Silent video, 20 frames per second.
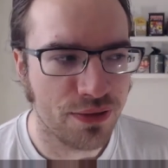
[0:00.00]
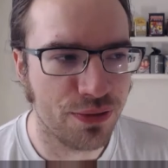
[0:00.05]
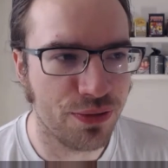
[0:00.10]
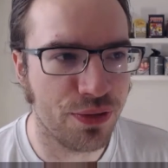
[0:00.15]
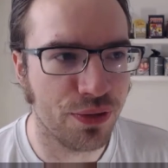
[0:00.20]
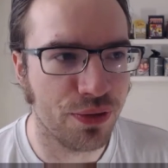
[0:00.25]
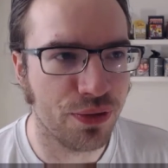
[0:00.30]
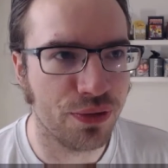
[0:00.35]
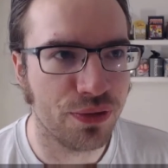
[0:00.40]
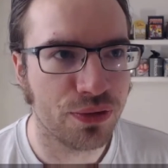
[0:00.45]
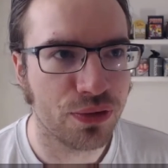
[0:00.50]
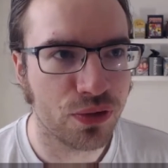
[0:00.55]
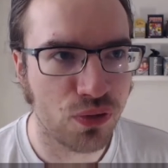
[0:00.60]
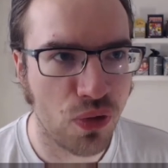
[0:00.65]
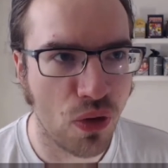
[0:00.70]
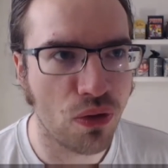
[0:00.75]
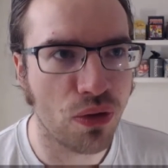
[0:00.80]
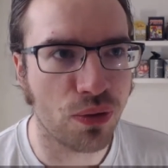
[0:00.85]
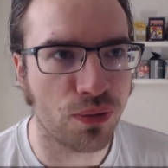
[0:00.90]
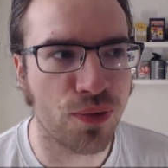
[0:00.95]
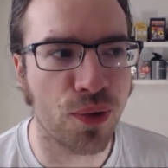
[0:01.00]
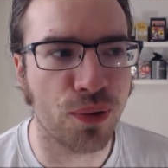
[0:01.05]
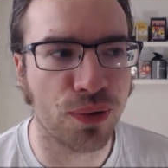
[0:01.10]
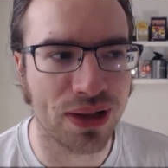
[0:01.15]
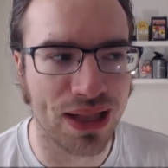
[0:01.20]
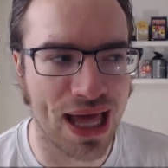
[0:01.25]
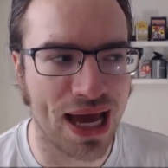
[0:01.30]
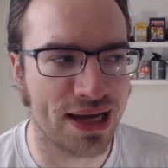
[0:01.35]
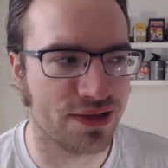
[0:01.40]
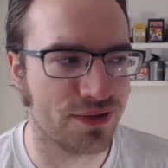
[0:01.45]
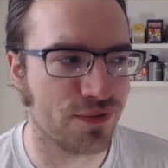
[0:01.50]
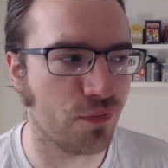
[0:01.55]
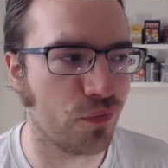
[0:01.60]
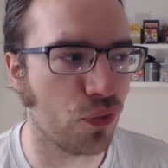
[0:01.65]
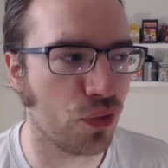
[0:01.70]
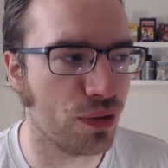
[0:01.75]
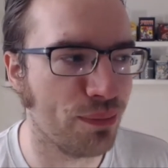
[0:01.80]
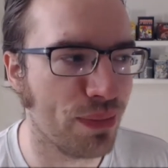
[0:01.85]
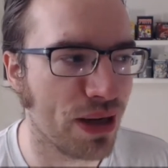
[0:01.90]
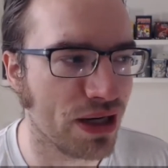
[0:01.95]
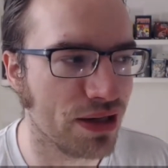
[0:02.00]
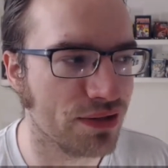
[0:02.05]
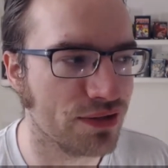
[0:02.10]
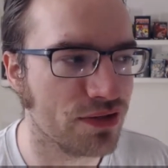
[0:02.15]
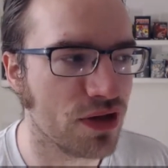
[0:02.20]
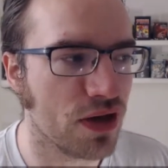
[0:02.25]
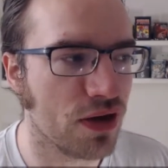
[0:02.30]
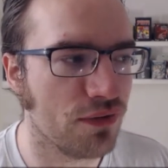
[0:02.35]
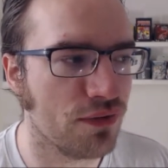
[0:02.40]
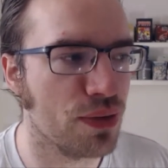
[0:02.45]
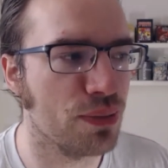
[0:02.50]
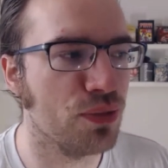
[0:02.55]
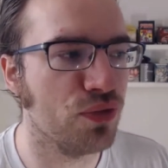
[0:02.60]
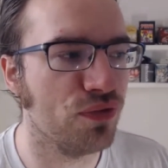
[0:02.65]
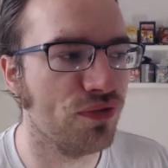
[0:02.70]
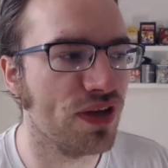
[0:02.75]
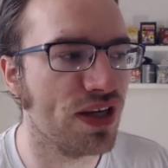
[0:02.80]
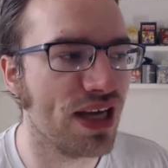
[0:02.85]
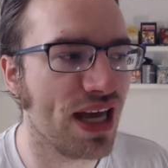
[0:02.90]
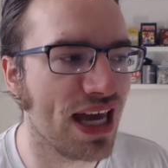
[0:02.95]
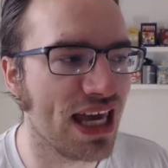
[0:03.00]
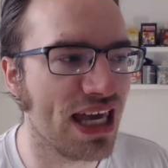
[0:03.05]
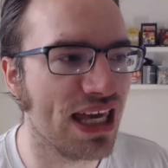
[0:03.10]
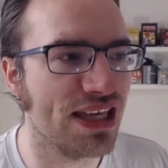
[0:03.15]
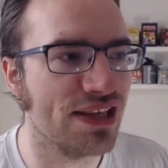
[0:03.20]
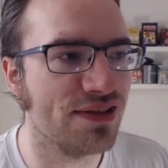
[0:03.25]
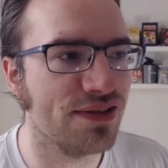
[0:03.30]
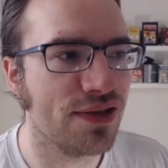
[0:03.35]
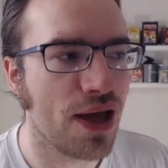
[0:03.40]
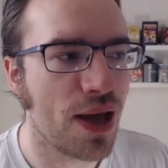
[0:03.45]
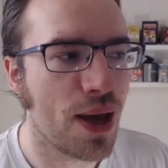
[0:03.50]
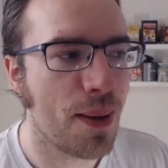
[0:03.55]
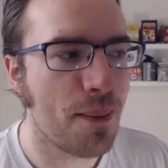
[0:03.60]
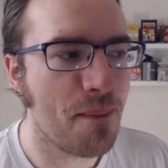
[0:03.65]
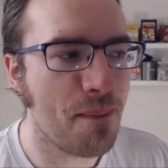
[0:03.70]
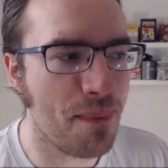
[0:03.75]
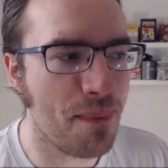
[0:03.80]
The quote-unquote last 40 minutes of the movie is